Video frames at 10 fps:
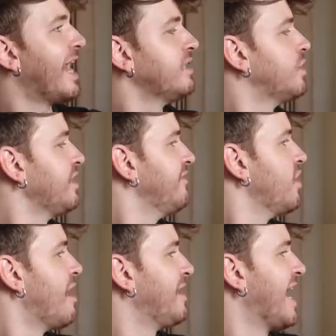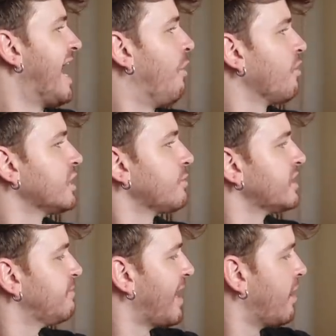I don't even know how many hours were
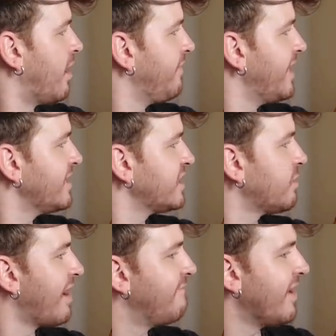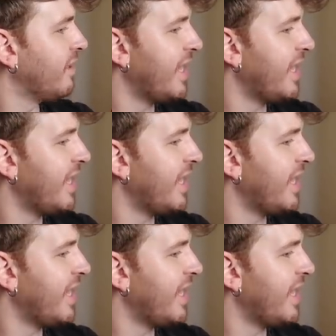spent on this, so I felt